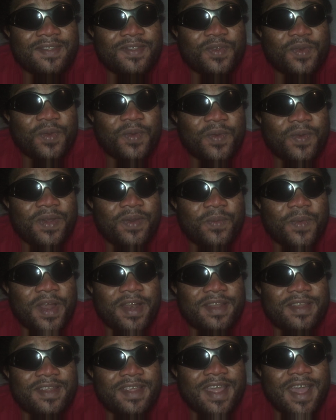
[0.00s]
to
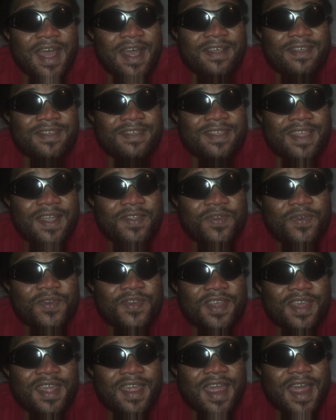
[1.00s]
what? Gas. Start
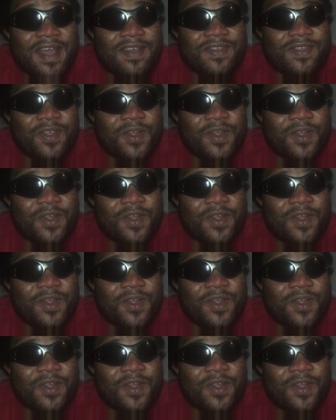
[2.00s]
using gas.